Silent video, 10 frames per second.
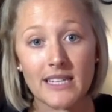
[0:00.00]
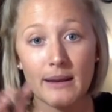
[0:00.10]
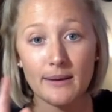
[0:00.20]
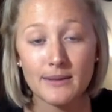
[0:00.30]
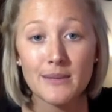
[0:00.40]

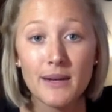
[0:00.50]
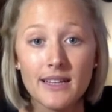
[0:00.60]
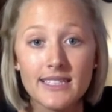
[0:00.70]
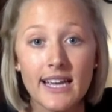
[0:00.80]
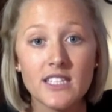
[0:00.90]

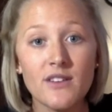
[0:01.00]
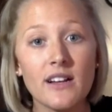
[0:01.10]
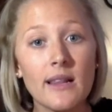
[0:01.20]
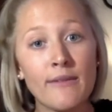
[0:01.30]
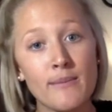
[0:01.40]
Typically takes around
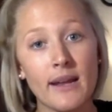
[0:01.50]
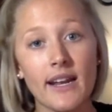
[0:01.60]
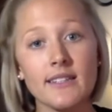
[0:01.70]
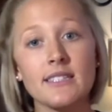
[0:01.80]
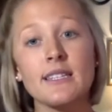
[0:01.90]
11
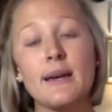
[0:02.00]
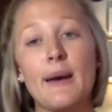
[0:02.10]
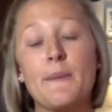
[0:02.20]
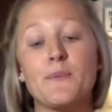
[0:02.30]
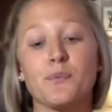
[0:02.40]
minutes.
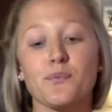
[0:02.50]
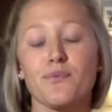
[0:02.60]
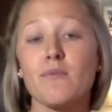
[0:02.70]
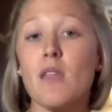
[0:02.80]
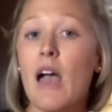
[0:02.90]

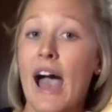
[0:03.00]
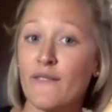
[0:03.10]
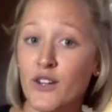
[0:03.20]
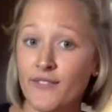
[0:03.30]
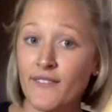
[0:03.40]

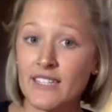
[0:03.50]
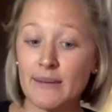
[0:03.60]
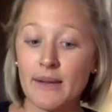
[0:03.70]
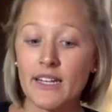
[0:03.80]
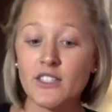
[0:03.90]
After 15
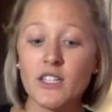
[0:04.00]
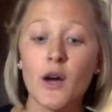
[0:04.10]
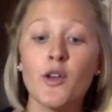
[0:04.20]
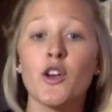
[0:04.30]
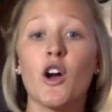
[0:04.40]
minutes
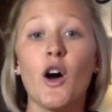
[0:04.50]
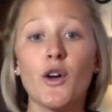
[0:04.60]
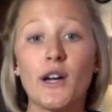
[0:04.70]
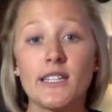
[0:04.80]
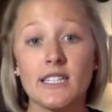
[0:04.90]
though, you're all
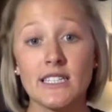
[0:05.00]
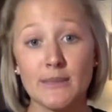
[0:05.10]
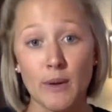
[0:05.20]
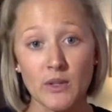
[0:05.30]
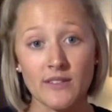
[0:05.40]
good to
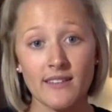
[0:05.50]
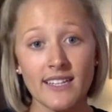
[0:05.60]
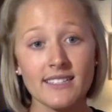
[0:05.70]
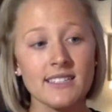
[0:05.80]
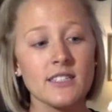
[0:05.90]
dispose of
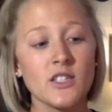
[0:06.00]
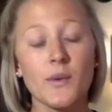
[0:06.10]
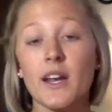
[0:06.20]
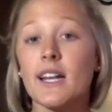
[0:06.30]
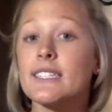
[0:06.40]
this. So
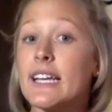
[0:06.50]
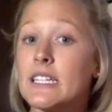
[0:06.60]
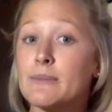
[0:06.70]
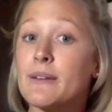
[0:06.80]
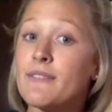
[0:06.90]
we're going to say
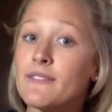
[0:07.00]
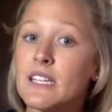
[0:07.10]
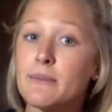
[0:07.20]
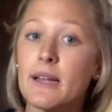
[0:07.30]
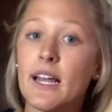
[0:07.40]
it's been
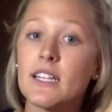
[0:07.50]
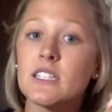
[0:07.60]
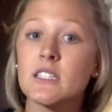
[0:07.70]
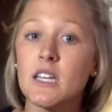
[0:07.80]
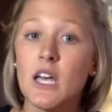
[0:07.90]
15
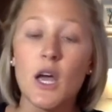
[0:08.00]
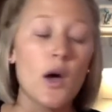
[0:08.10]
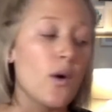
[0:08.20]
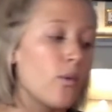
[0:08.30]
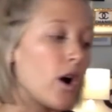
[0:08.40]
minutes.
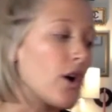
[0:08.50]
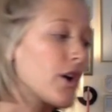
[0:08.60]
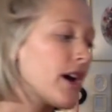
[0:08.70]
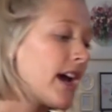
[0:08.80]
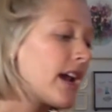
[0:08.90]
We're all
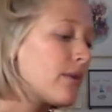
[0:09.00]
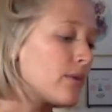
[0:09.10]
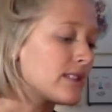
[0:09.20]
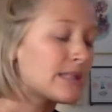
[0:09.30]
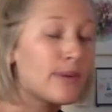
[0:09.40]
good.
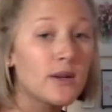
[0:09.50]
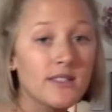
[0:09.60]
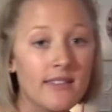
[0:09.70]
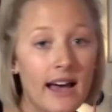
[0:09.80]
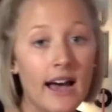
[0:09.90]
We'll dispose
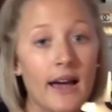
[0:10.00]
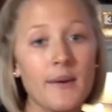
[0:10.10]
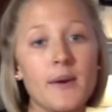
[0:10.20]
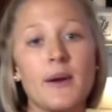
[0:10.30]
of that.